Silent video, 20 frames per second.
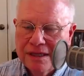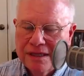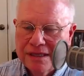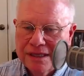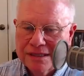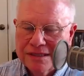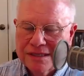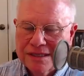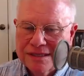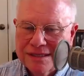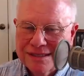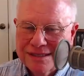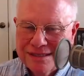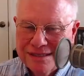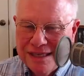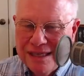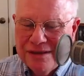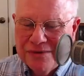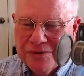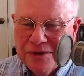That's
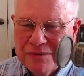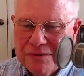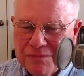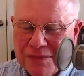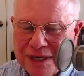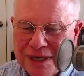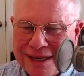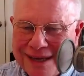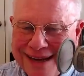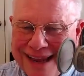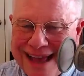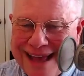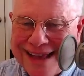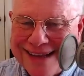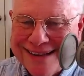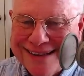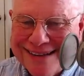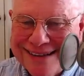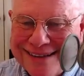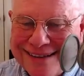secret, but
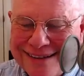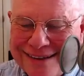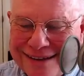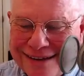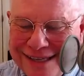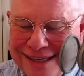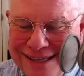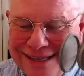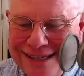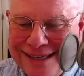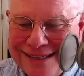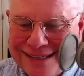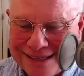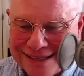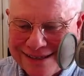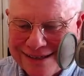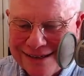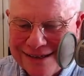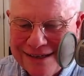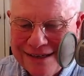not uh,
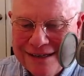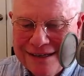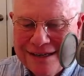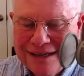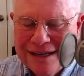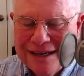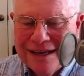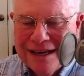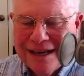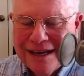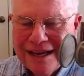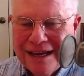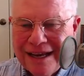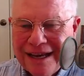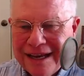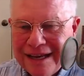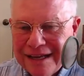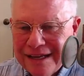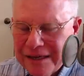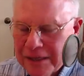hidden.
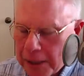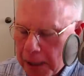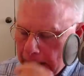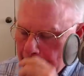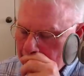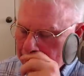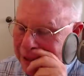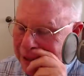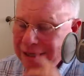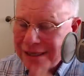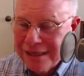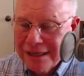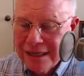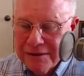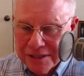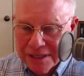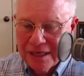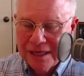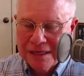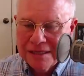And I mean,
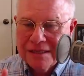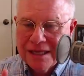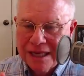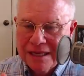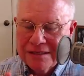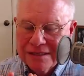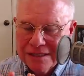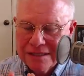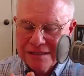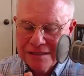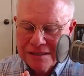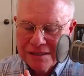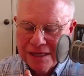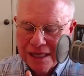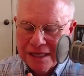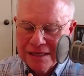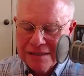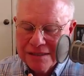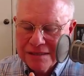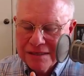it's it, it's
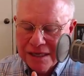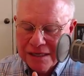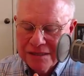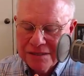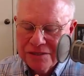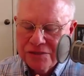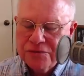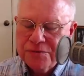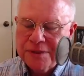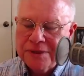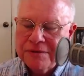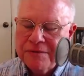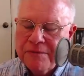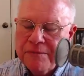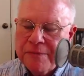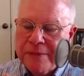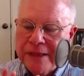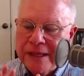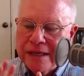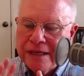it's excuse me,
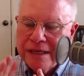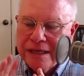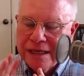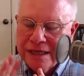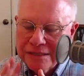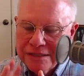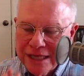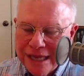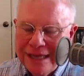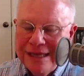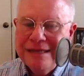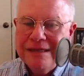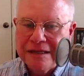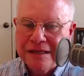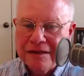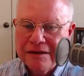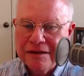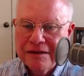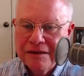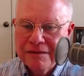it's
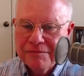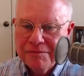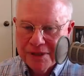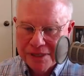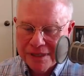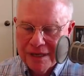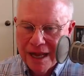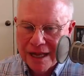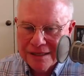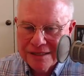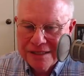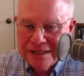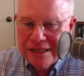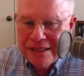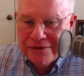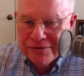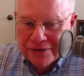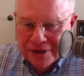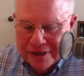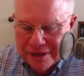hidden but not
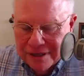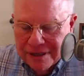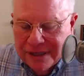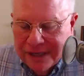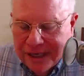secret.